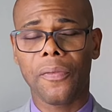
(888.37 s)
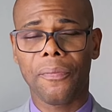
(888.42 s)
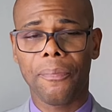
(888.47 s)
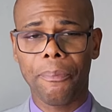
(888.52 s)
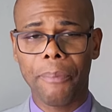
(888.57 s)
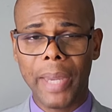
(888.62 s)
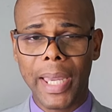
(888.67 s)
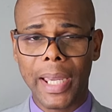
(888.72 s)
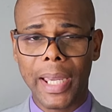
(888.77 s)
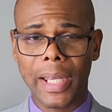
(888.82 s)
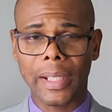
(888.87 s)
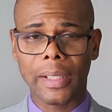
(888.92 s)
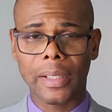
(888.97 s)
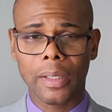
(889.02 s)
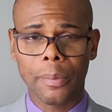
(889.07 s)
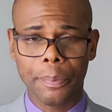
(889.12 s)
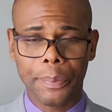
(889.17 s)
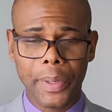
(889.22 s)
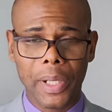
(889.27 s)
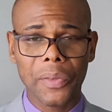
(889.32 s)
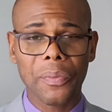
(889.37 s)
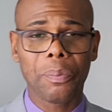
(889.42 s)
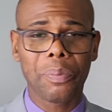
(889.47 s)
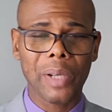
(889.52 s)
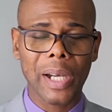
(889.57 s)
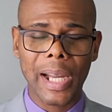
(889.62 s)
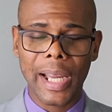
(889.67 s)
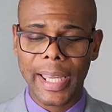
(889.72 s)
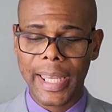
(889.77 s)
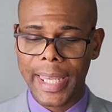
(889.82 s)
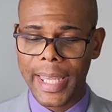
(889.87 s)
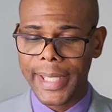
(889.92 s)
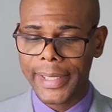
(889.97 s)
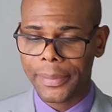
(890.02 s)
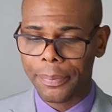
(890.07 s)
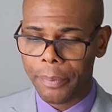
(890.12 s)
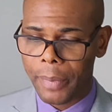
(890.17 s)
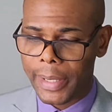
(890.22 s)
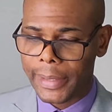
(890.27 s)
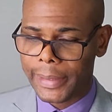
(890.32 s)
of men, but by
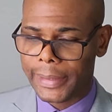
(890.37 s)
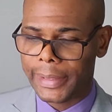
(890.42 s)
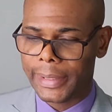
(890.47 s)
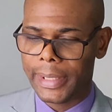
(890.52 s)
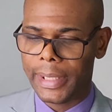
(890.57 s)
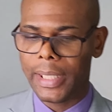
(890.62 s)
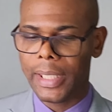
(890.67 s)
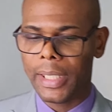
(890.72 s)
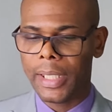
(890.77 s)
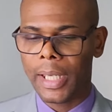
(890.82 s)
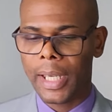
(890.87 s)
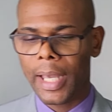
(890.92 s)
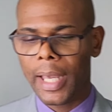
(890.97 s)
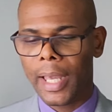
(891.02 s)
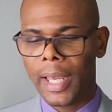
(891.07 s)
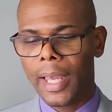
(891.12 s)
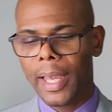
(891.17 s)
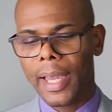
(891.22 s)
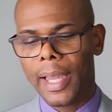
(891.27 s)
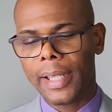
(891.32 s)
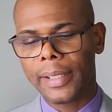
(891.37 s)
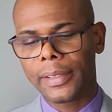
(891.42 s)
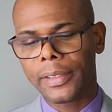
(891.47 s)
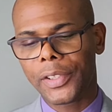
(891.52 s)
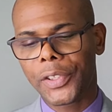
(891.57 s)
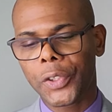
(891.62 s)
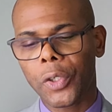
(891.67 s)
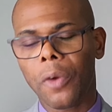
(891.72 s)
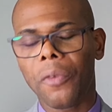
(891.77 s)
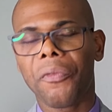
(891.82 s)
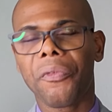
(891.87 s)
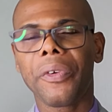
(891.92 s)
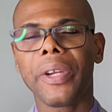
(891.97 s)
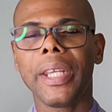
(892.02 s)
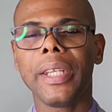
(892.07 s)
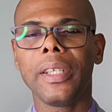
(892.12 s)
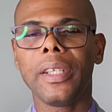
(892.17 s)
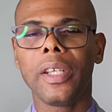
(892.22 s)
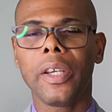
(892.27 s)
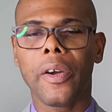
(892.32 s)
his mercy and
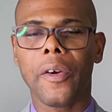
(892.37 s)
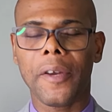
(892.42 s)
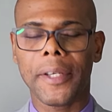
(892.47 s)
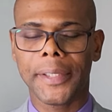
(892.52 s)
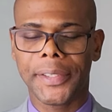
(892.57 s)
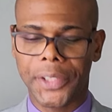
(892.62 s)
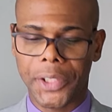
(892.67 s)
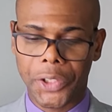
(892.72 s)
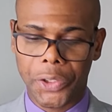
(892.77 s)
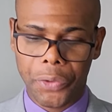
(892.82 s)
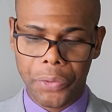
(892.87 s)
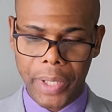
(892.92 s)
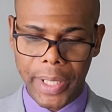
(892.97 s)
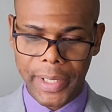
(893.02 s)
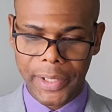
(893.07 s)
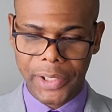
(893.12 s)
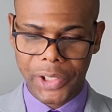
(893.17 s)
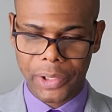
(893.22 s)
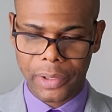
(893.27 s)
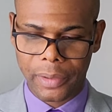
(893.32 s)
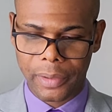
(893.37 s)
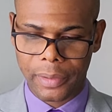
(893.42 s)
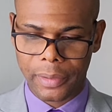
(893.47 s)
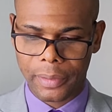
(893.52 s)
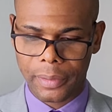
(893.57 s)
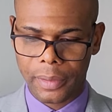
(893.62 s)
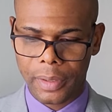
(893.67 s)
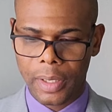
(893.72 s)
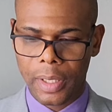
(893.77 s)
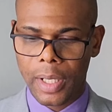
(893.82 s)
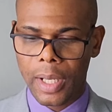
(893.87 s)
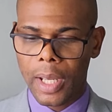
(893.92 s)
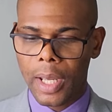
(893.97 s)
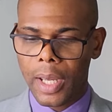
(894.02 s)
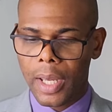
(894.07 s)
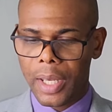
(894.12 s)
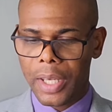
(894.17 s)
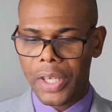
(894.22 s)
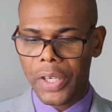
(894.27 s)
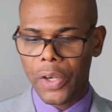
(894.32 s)
sovereign consideration.
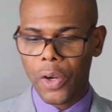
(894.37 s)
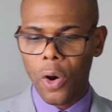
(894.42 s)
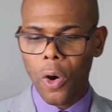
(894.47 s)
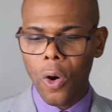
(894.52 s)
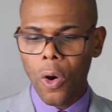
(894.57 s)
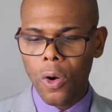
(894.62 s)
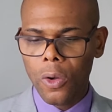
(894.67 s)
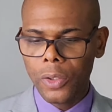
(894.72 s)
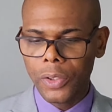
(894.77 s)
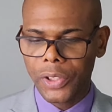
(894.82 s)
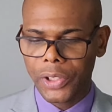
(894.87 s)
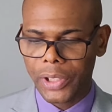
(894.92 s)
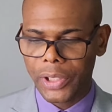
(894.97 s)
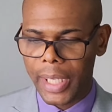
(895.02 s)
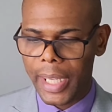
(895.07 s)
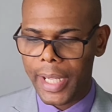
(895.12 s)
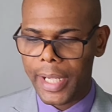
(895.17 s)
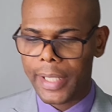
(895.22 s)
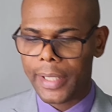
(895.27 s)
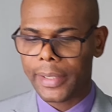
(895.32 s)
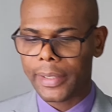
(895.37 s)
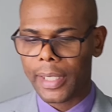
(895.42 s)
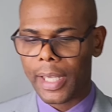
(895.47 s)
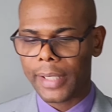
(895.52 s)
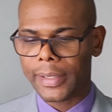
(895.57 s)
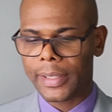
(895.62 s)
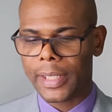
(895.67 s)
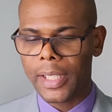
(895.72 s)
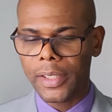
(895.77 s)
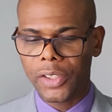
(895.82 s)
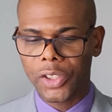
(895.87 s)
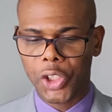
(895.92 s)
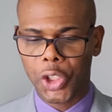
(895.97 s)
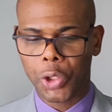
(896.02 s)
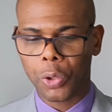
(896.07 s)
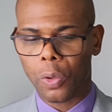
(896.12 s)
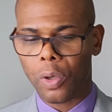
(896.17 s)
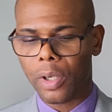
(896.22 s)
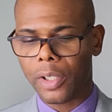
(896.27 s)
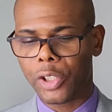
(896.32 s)
He owns it as his
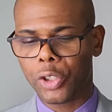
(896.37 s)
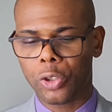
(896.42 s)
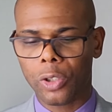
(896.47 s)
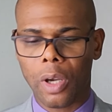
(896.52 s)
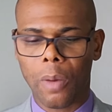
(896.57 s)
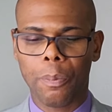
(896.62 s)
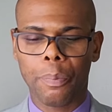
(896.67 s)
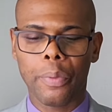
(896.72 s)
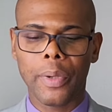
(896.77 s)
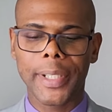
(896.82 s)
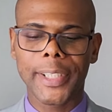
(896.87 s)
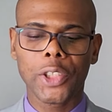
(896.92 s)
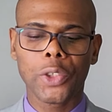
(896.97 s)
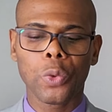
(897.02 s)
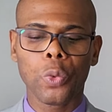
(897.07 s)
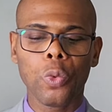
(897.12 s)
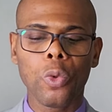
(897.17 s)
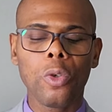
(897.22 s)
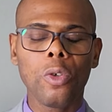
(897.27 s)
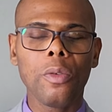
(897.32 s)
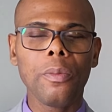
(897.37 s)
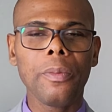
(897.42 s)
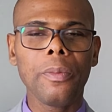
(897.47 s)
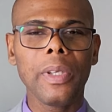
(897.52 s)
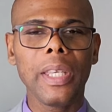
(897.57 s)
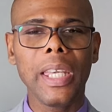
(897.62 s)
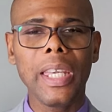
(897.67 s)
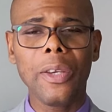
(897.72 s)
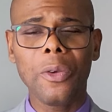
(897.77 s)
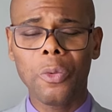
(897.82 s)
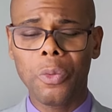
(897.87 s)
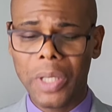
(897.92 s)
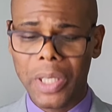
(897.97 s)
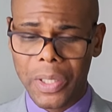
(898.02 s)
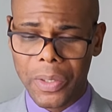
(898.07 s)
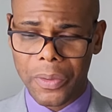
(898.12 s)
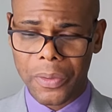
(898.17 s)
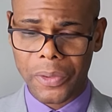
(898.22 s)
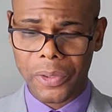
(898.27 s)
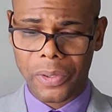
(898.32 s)
choice to appoint whom he
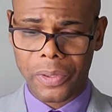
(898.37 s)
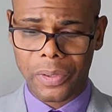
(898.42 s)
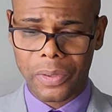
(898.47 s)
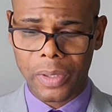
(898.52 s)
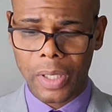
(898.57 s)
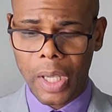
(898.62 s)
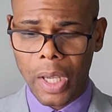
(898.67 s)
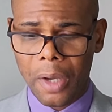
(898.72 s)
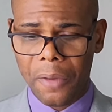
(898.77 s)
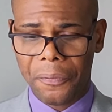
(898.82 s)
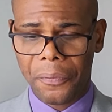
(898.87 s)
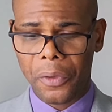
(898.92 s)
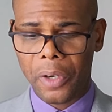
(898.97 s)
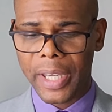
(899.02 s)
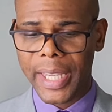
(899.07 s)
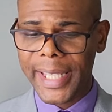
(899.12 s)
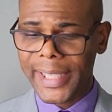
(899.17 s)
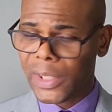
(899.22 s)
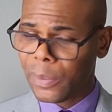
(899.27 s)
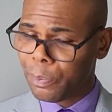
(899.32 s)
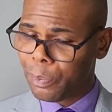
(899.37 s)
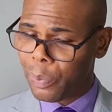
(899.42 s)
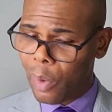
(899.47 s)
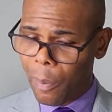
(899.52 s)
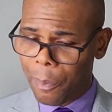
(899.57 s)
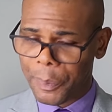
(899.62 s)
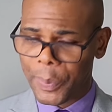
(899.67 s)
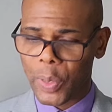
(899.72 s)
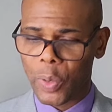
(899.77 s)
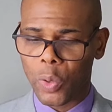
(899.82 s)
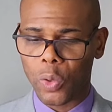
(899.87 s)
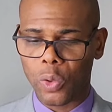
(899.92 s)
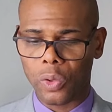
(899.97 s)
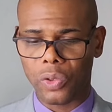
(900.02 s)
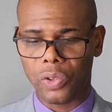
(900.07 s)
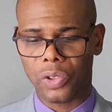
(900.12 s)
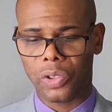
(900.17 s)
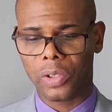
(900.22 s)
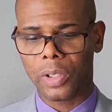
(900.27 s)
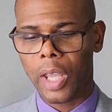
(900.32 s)
wills for his
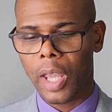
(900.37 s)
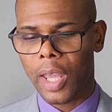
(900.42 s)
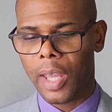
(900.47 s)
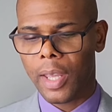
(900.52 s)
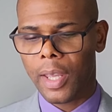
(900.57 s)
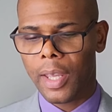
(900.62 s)
purpose.